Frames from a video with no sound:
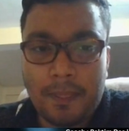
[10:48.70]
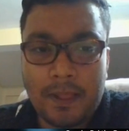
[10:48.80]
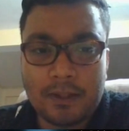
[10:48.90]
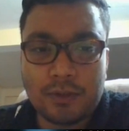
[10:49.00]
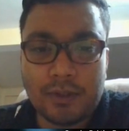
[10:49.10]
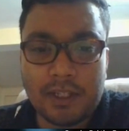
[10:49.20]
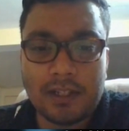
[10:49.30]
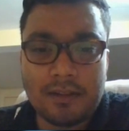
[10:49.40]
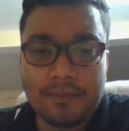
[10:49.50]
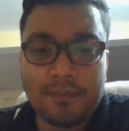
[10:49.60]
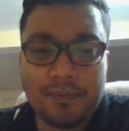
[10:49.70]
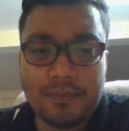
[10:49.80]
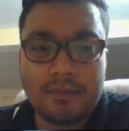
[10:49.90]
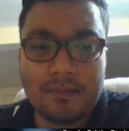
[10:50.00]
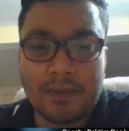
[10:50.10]
So here
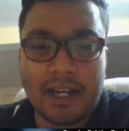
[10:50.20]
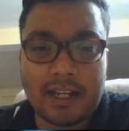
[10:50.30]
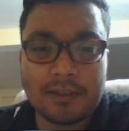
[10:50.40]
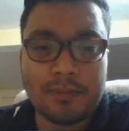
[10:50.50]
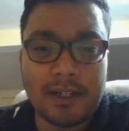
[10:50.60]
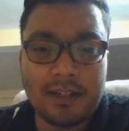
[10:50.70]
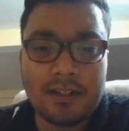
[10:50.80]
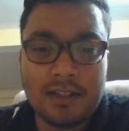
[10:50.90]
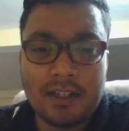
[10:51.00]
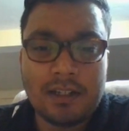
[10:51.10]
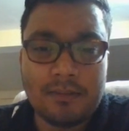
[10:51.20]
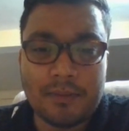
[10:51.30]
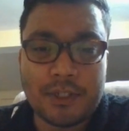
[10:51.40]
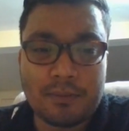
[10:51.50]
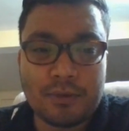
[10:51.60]
black has played
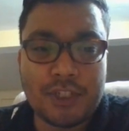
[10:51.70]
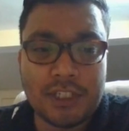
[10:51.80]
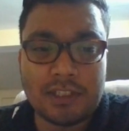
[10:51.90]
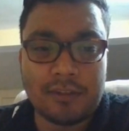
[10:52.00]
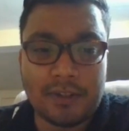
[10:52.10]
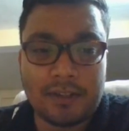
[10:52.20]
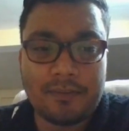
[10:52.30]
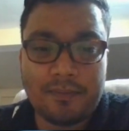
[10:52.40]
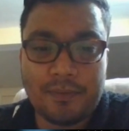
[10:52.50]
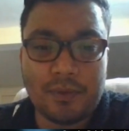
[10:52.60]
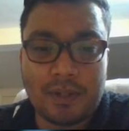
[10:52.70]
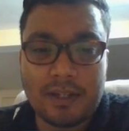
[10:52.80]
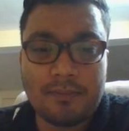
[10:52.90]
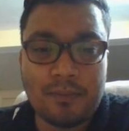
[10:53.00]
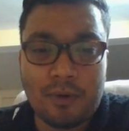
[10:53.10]
bishop to g7. Okay,
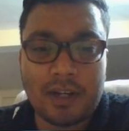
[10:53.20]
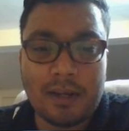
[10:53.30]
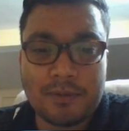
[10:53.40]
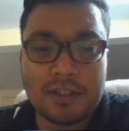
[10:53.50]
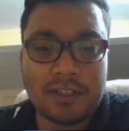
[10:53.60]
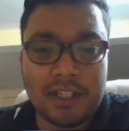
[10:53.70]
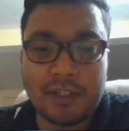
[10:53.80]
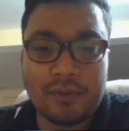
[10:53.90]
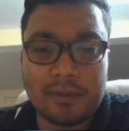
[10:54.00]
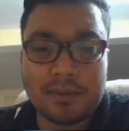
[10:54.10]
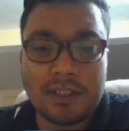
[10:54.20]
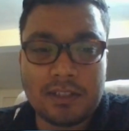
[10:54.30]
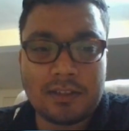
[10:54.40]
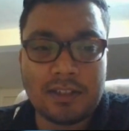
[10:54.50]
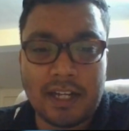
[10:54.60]
pawn captures, e into
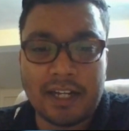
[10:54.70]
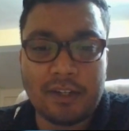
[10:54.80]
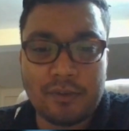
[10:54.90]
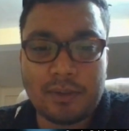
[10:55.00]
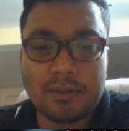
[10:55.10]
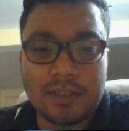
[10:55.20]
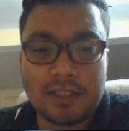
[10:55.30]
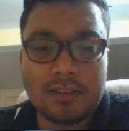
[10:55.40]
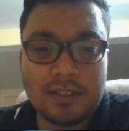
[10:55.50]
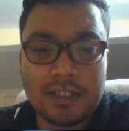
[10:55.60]
f6, knight into f6,